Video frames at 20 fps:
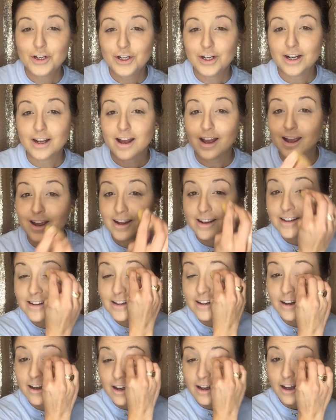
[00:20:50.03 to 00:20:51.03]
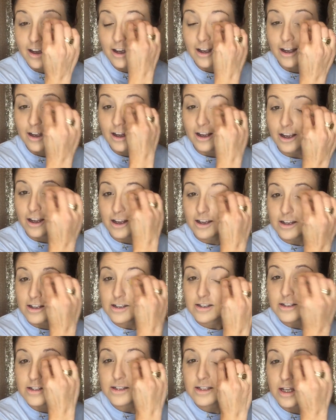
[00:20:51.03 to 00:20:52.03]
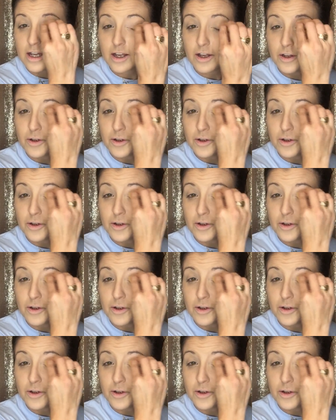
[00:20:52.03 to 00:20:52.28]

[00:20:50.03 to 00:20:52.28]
hooded eye and